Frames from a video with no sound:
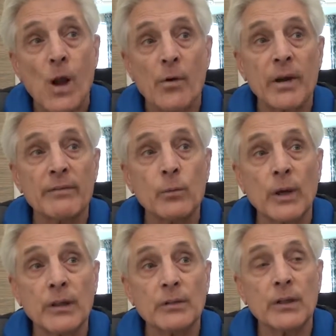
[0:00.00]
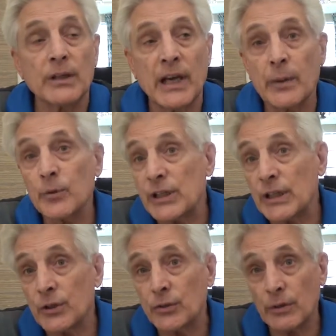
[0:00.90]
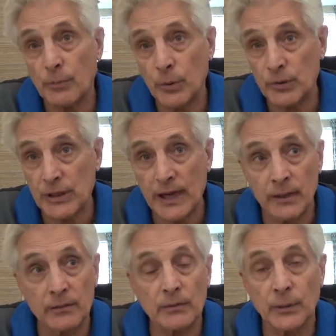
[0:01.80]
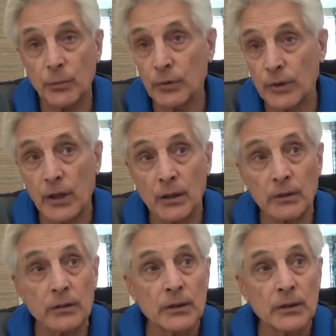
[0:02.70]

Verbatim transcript: our heavyweight uh, Cameron Teacher. They are both second. They're both young.